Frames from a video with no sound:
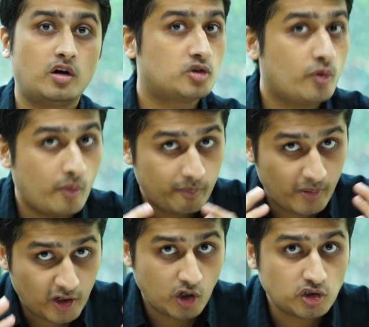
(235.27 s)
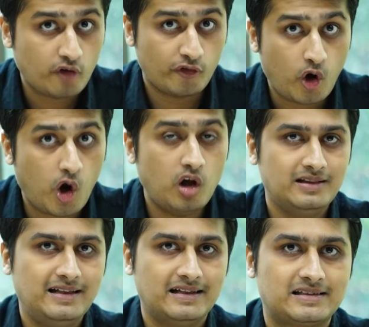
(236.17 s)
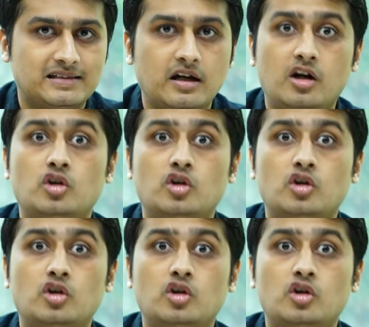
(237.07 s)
So because of all this,